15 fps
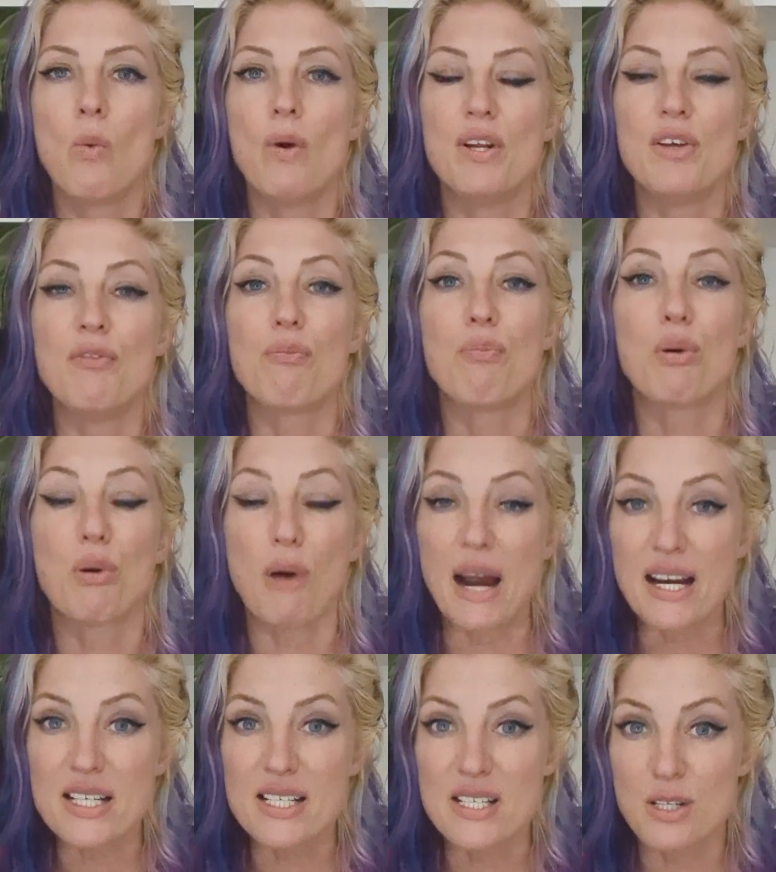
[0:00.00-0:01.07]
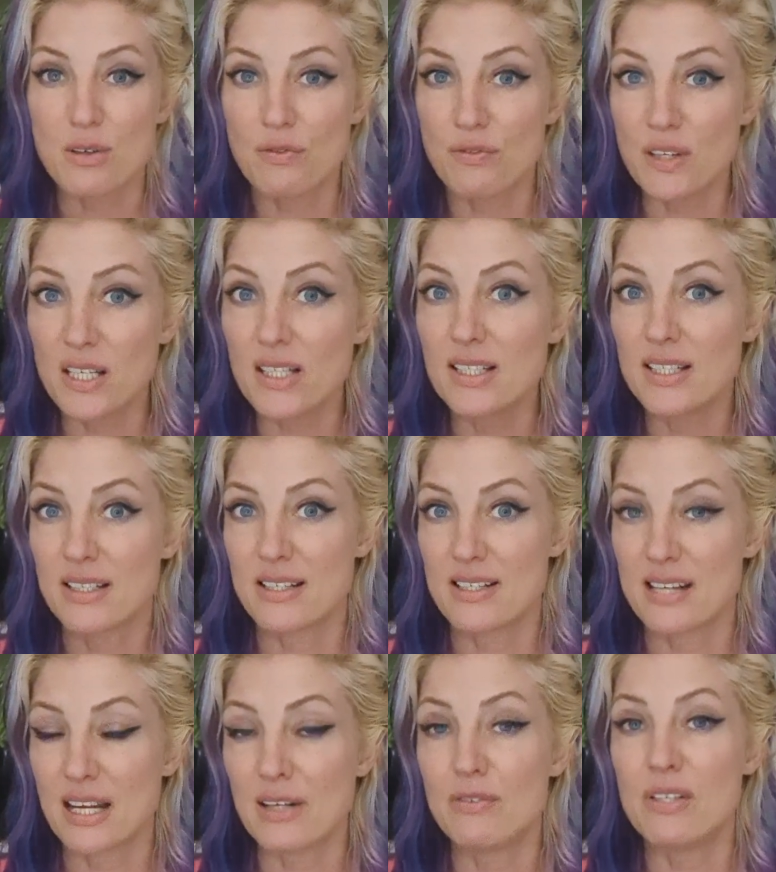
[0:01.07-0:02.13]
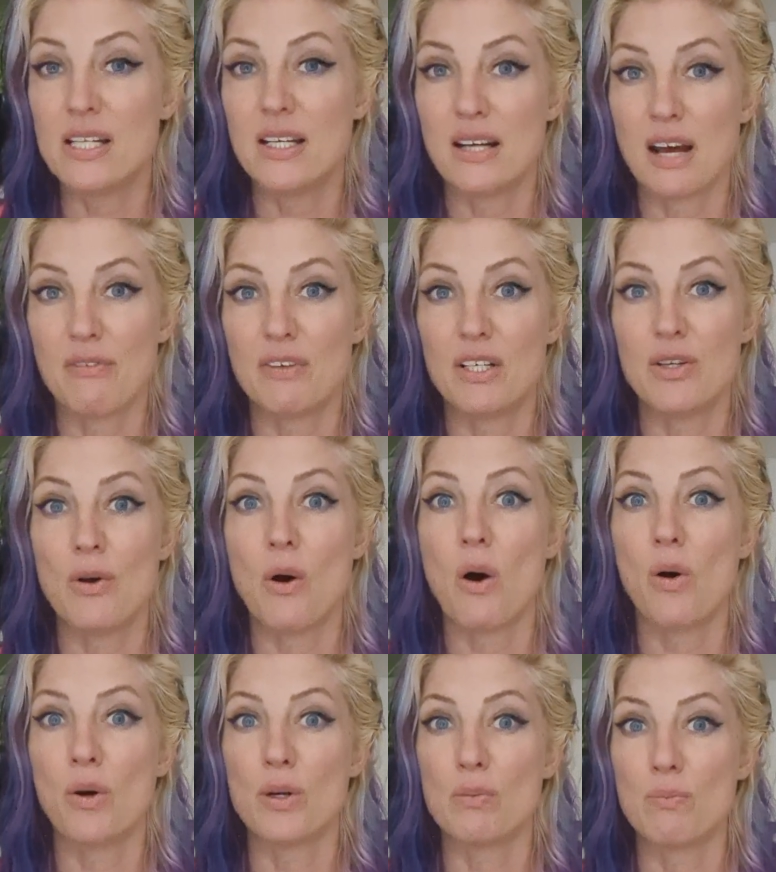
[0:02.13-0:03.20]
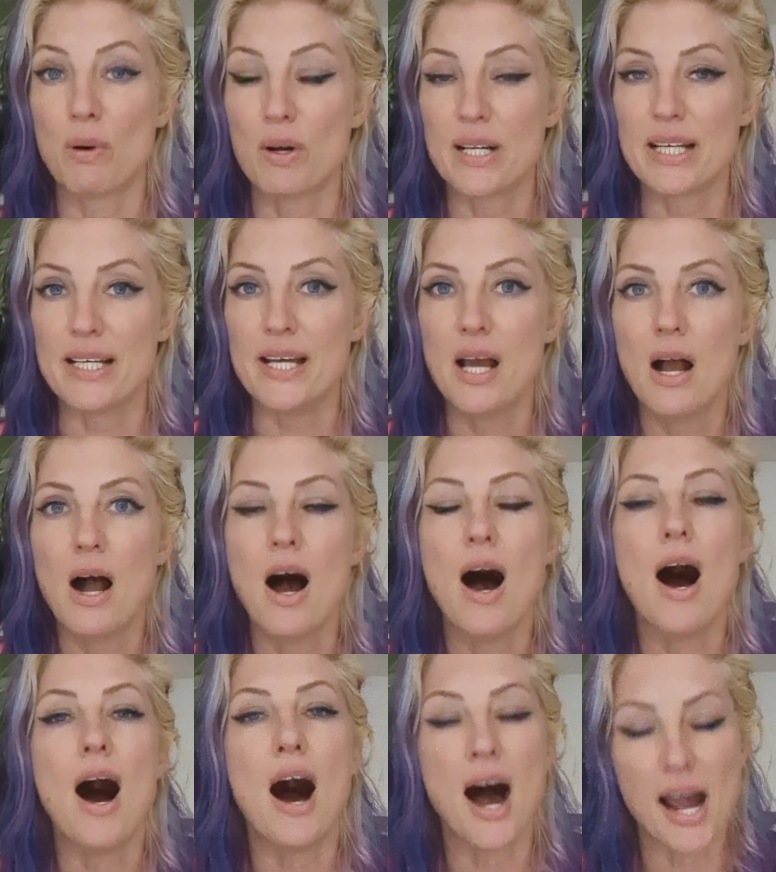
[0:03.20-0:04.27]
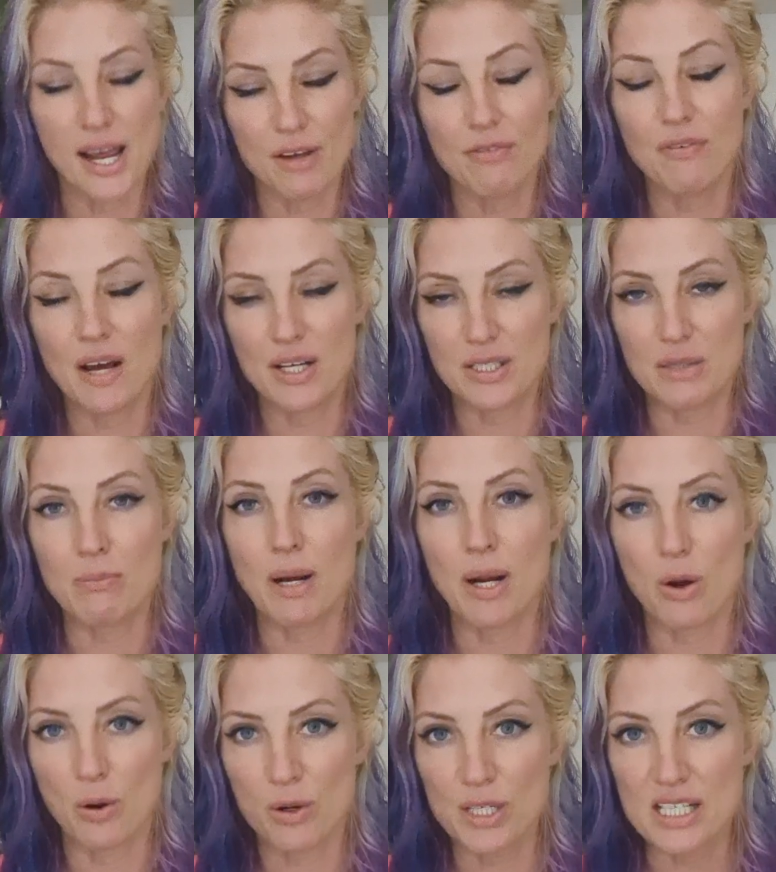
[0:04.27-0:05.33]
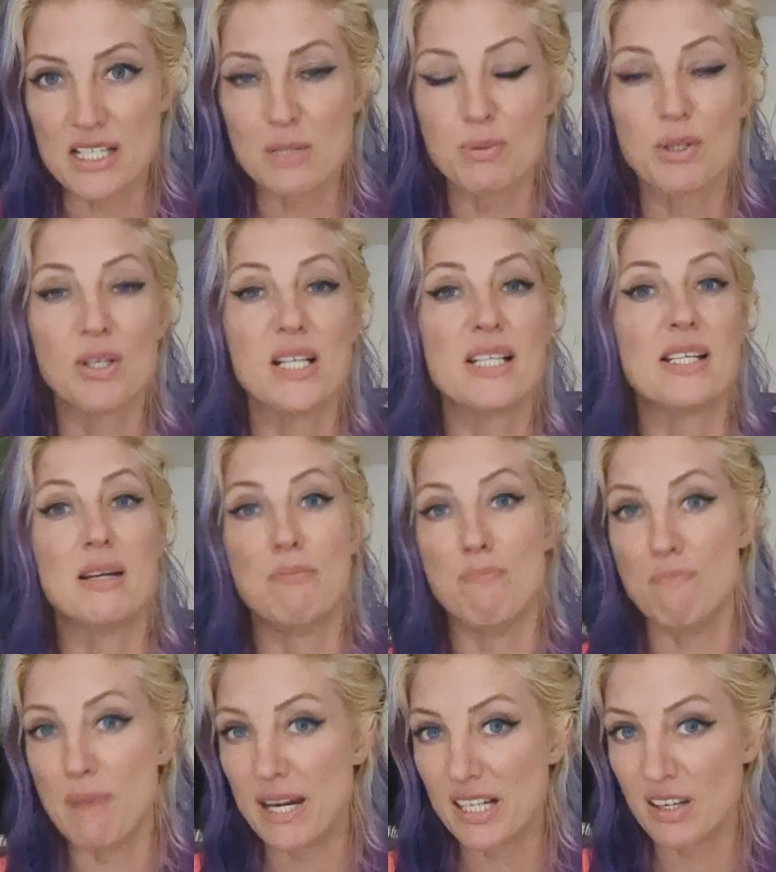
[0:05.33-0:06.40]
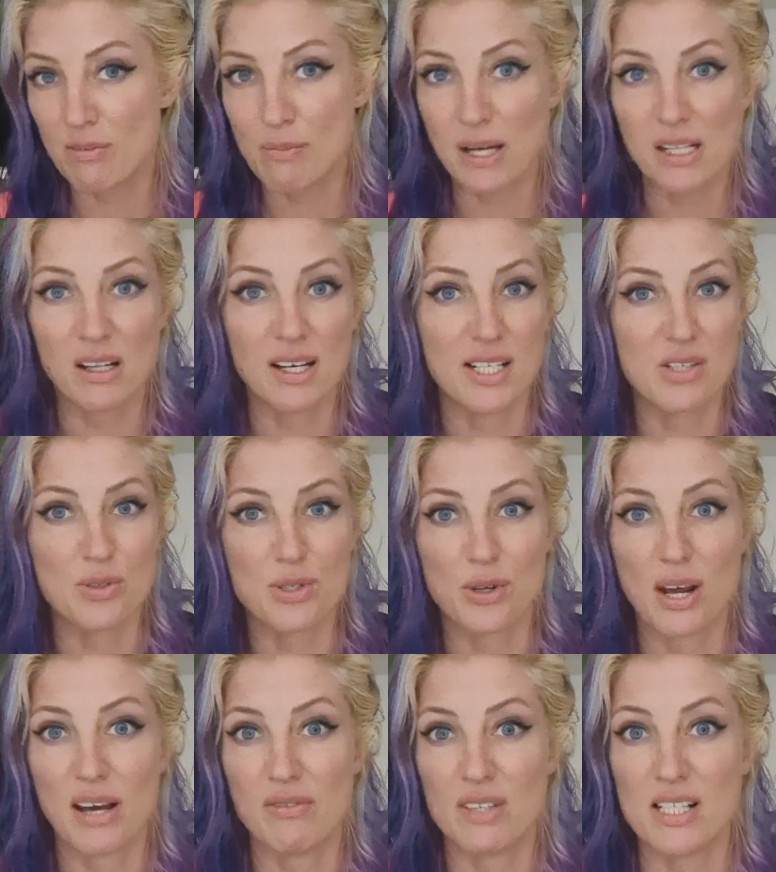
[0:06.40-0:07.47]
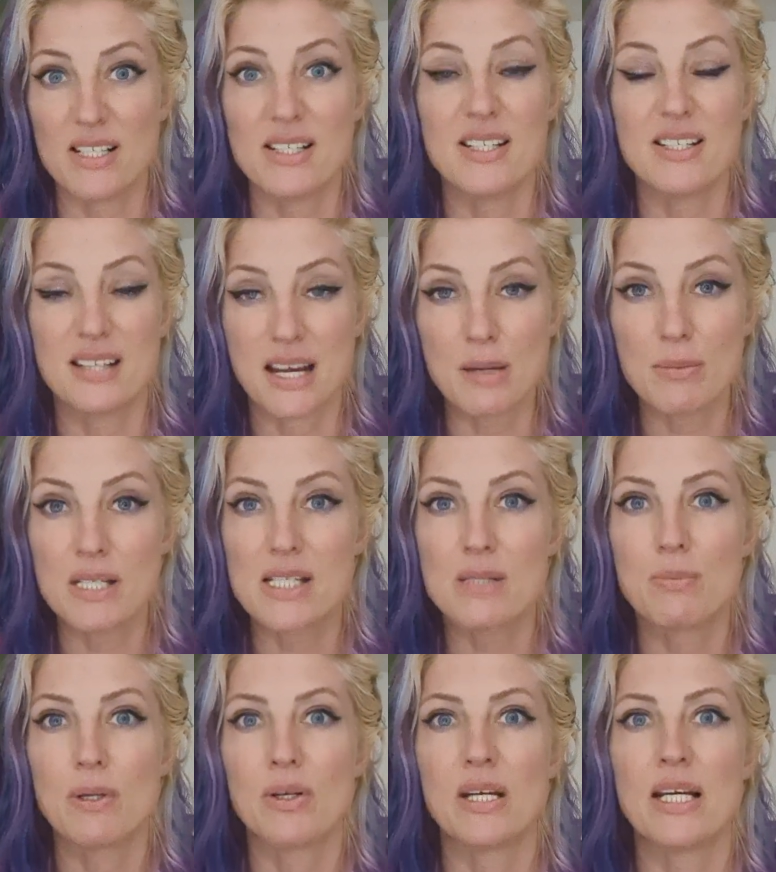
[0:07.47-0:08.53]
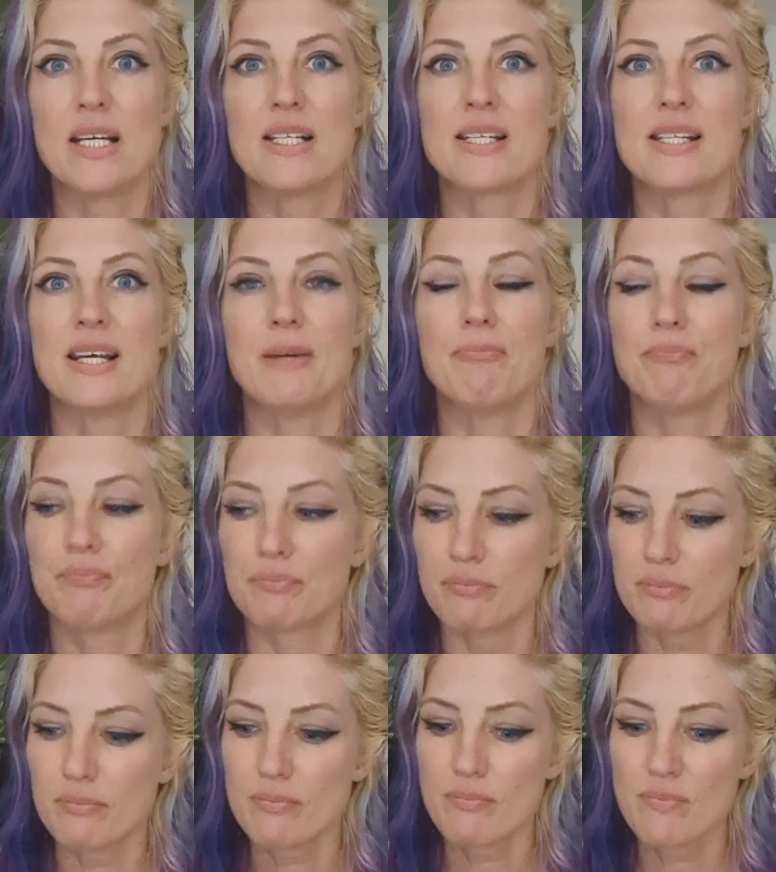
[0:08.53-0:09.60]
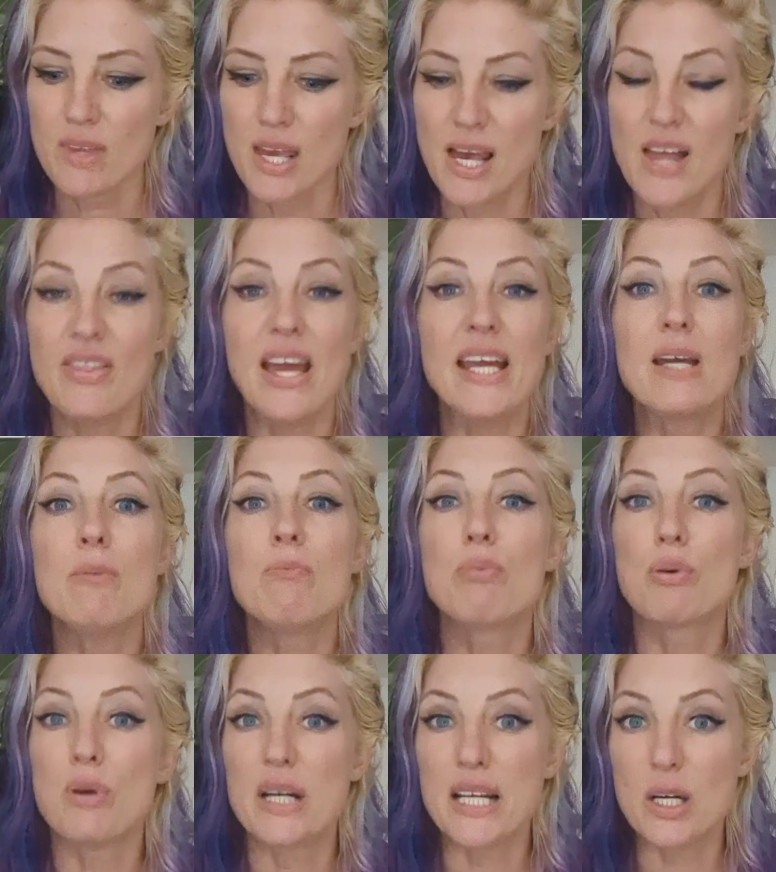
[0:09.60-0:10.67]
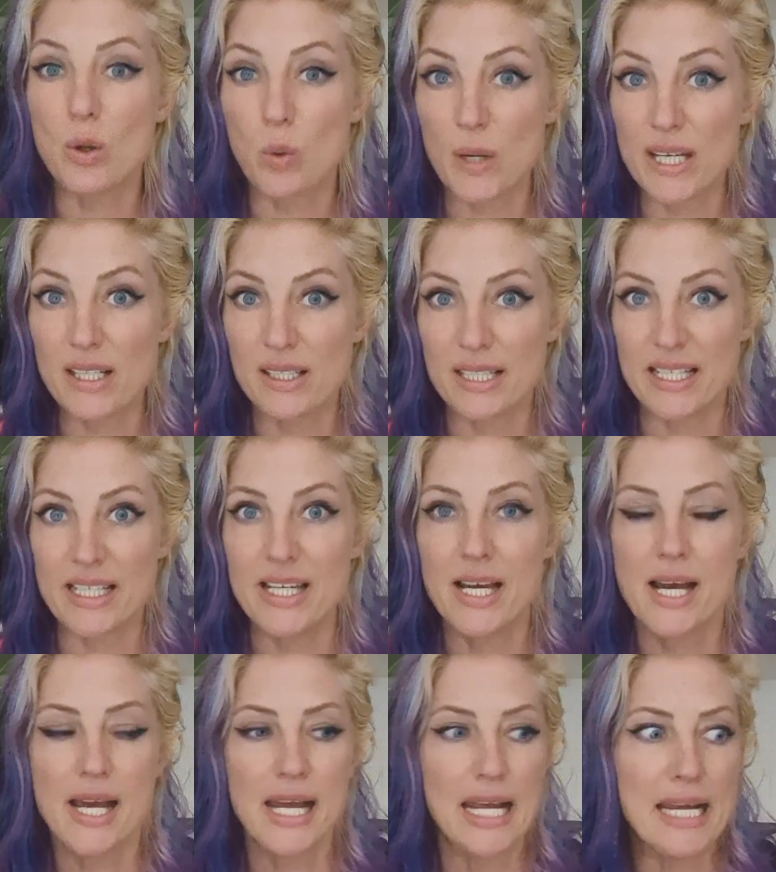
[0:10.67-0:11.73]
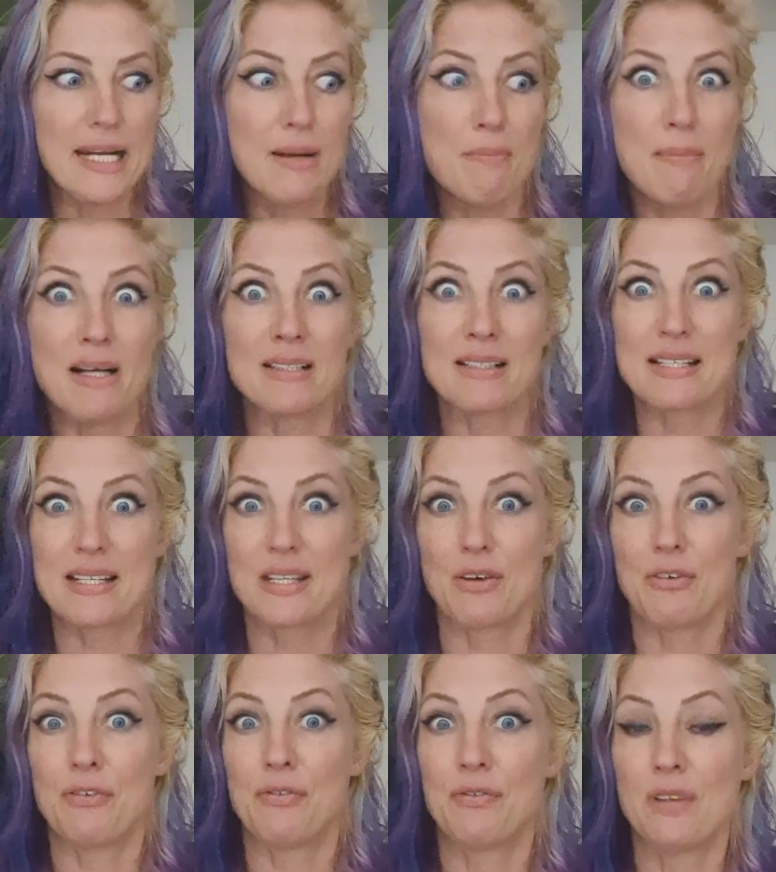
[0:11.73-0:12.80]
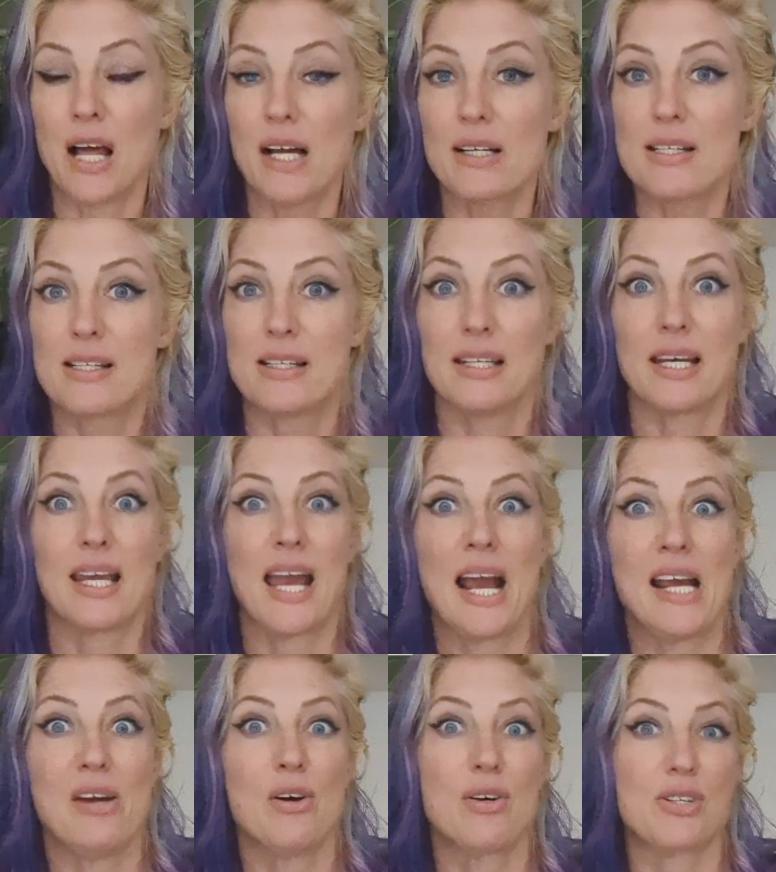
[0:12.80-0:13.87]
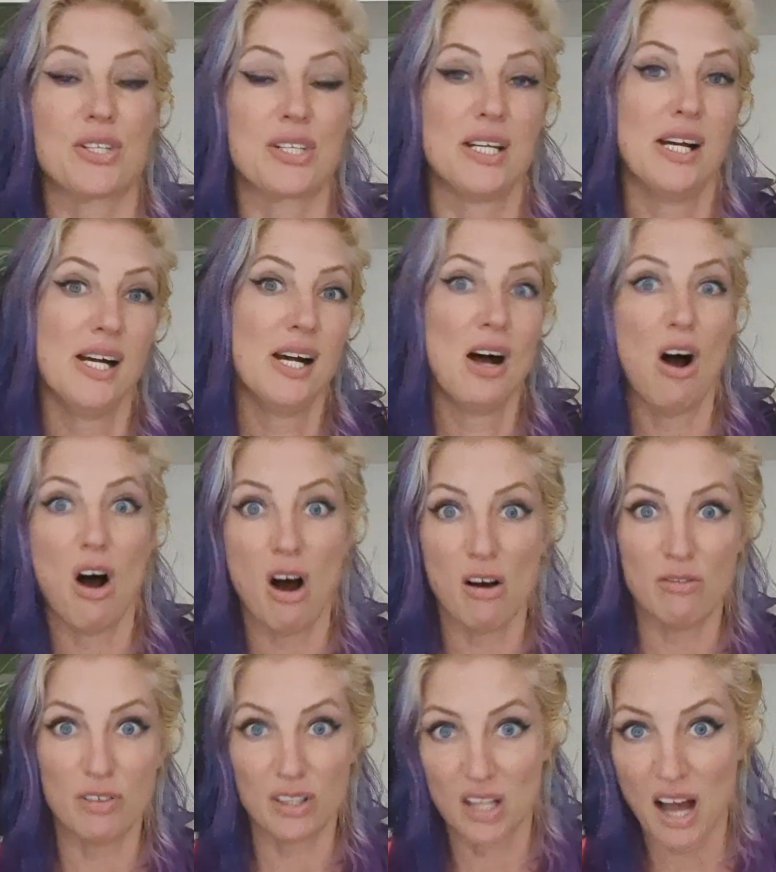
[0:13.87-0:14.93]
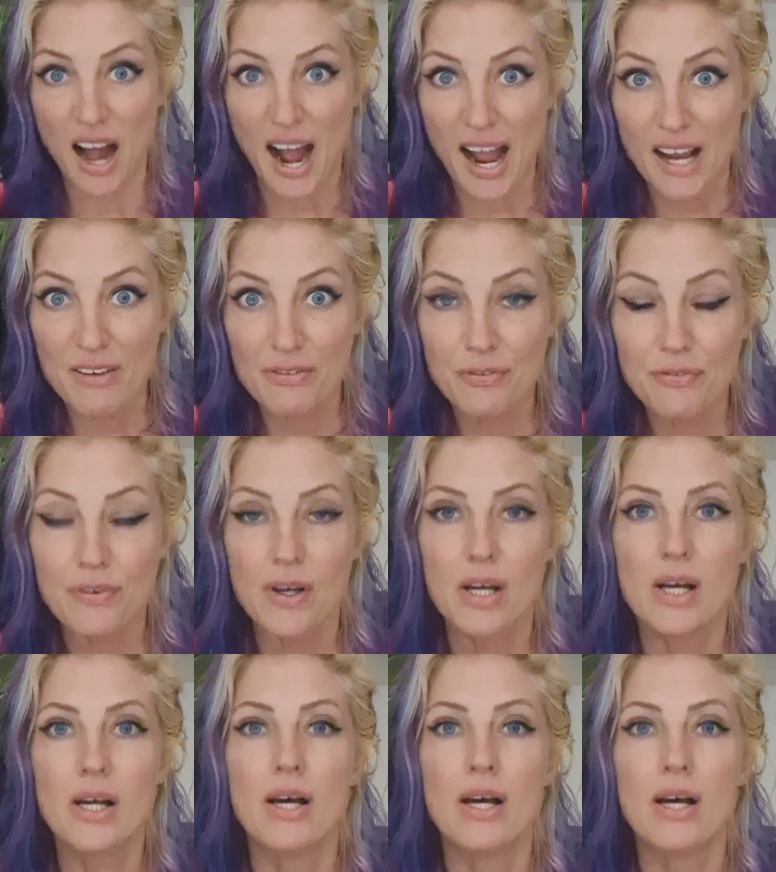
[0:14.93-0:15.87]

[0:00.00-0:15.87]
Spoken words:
When you've practiced feeling the safety enough in your own body, I have found in my own experience, and many of my clients also have this same experience, that they can pretty quickly, in amongst the flux and the chaos of life,